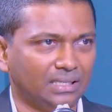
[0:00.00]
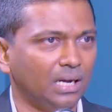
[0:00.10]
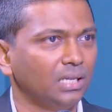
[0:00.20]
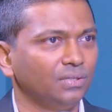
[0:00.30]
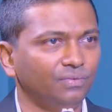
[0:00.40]

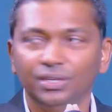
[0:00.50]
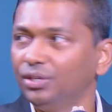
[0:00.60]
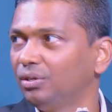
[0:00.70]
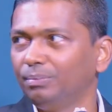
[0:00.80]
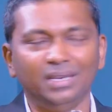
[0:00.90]
stance. We
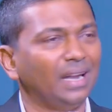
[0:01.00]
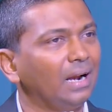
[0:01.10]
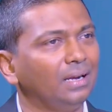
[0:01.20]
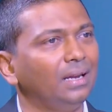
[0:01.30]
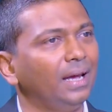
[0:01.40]
need to be
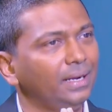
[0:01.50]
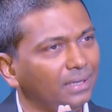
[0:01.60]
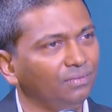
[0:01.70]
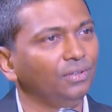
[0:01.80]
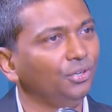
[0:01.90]

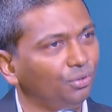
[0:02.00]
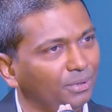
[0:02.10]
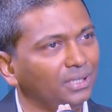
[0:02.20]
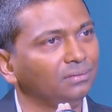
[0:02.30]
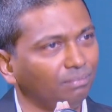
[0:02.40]
non-aligned, and we need
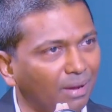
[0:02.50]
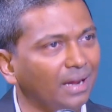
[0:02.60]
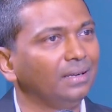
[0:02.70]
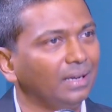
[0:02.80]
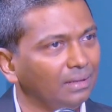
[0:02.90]
to
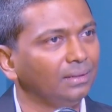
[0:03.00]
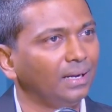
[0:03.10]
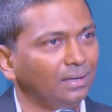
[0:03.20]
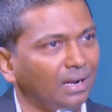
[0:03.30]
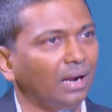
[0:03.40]
maintain
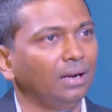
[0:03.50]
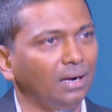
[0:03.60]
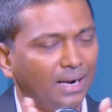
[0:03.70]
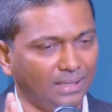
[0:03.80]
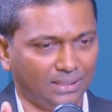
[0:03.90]
that
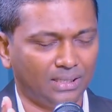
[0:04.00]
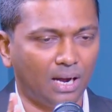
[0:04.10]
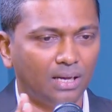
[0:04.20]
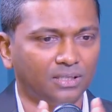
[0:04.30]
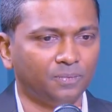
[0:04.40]
non-aligned
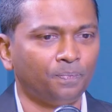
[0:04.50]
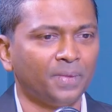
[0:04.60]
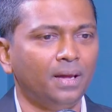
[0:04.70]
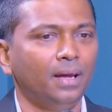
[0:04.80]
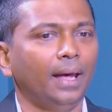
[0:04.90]
stance.
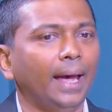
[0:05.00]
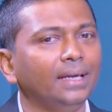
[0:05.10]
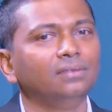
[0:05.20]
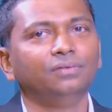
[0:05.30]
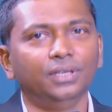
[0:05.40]

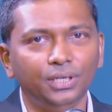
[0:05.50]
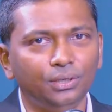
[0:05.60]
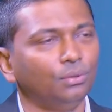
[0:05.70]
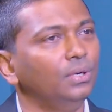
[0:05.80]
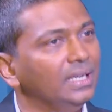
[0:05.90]
And we
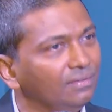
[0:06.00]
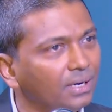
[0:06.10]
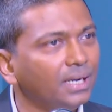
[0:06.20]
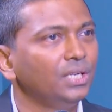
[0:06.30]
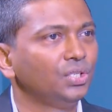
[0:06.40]
need to
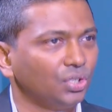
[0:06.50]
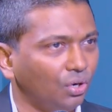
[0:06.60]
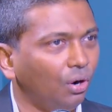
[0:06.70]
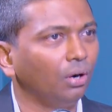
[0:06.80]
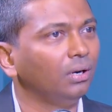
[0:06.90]
leverage
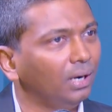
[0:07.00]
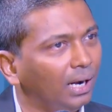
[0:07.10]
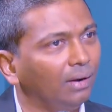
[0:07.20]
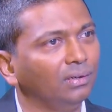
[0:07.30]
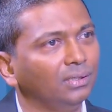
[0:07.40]
on
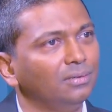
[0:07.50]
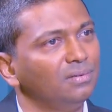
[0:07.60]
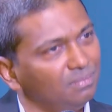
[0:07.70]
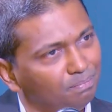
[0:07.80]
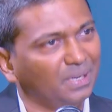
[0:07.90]
our
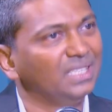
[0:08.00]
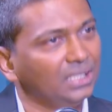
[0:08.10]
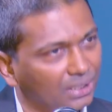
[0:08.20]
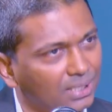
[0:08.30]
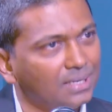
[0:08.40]

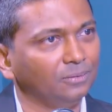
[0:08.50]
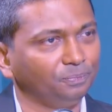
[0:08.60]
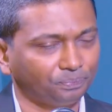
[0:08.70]
position.